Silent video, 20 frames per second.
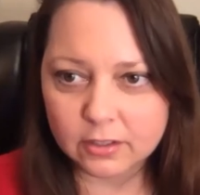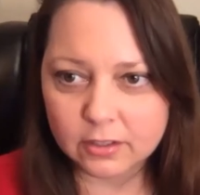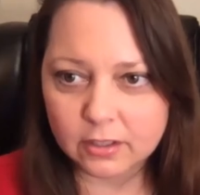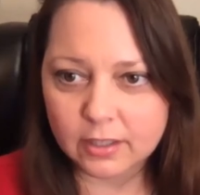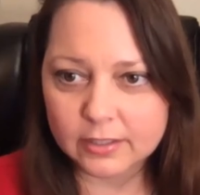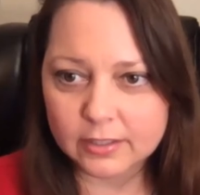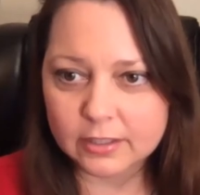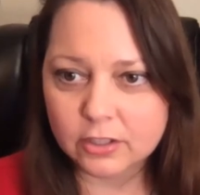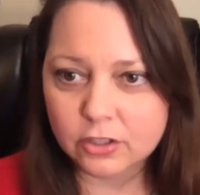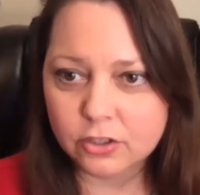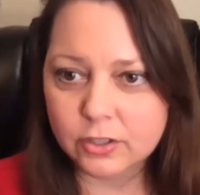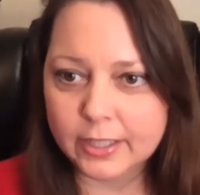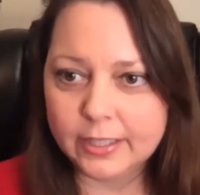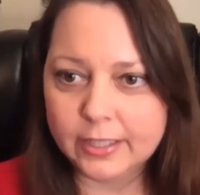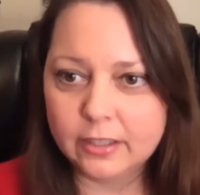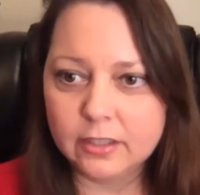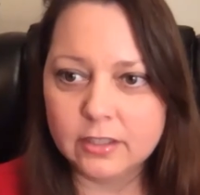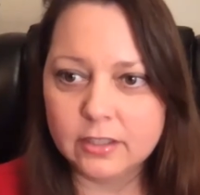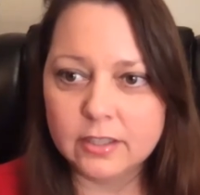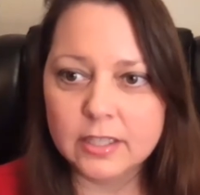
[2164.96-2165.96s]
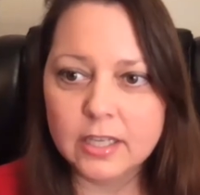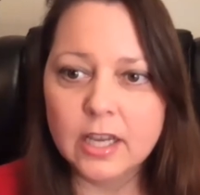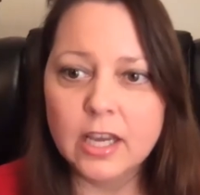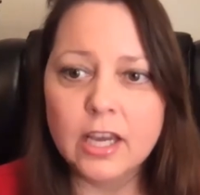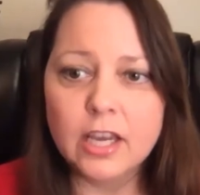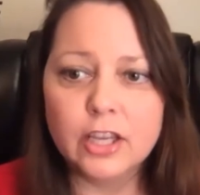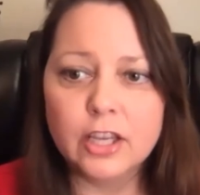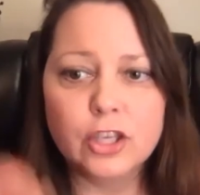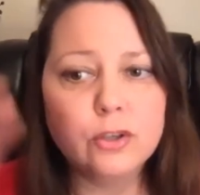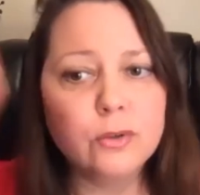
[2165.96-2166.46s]
concentrators.
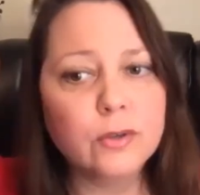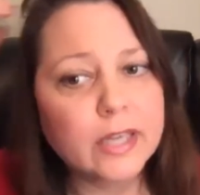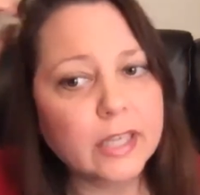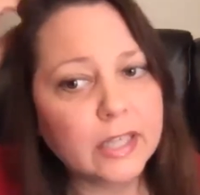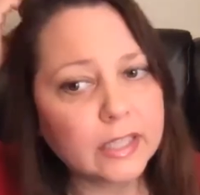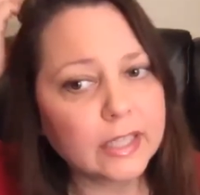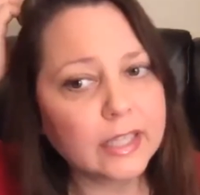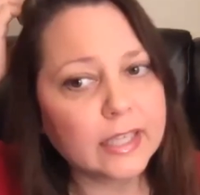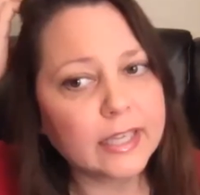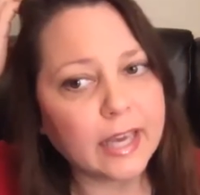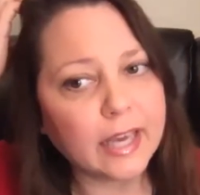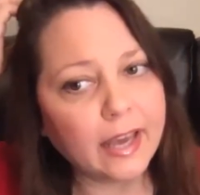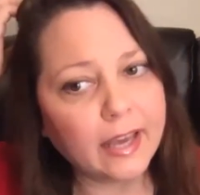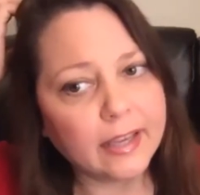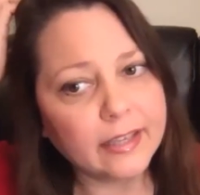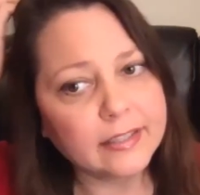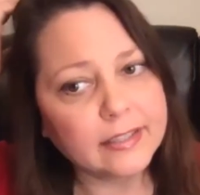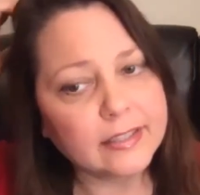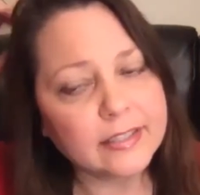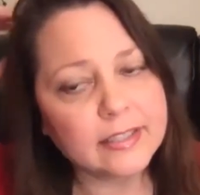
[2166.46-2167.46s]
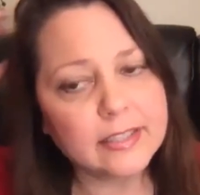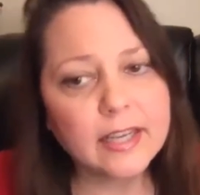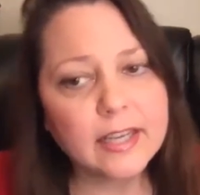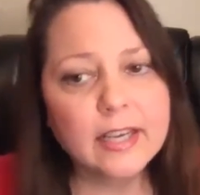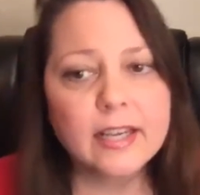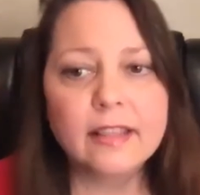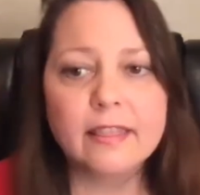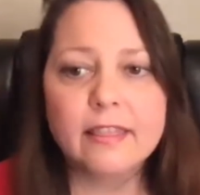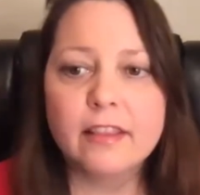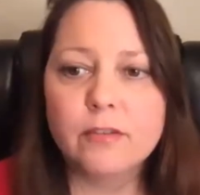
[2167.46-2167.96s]
You can get
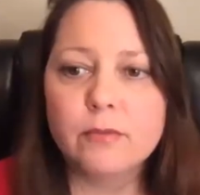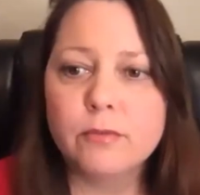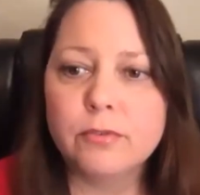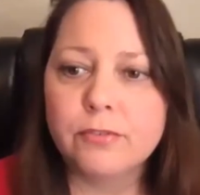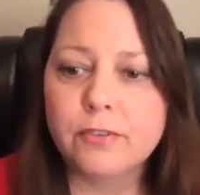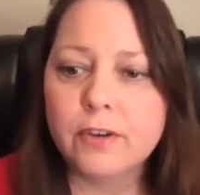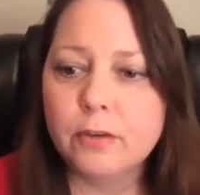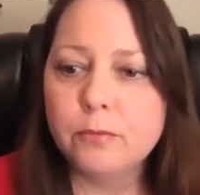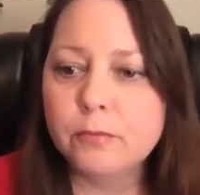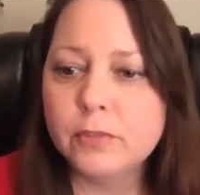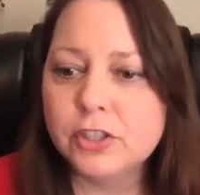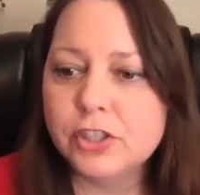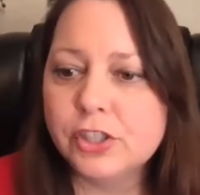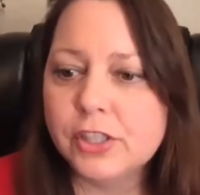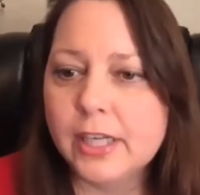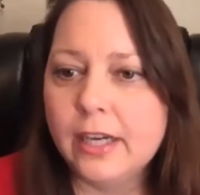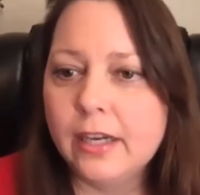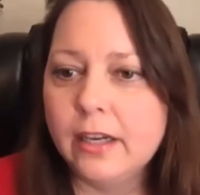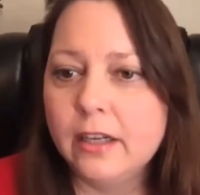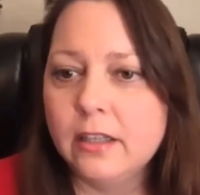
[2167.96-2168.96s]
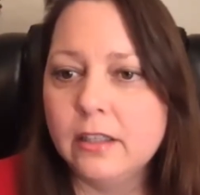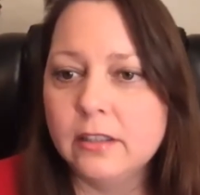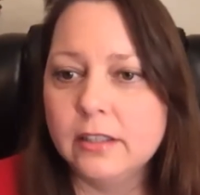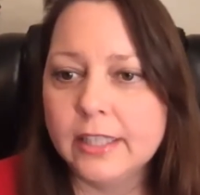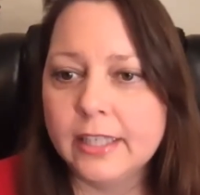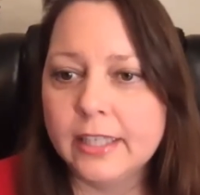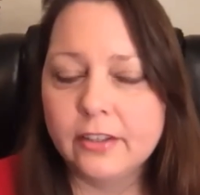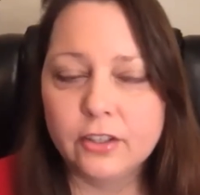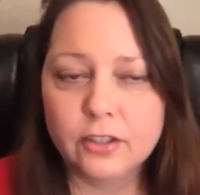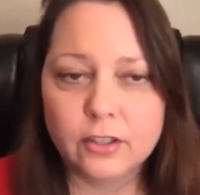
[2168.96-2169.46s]
them from Michelle
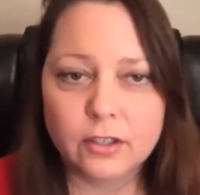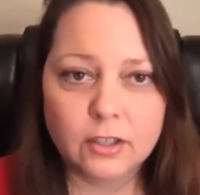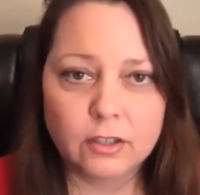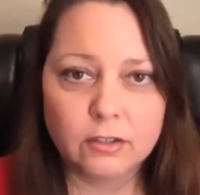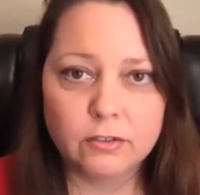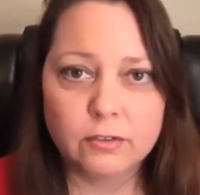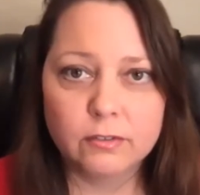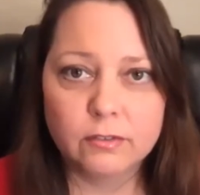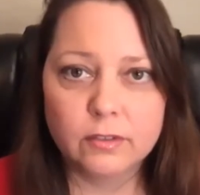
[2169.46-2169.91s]
either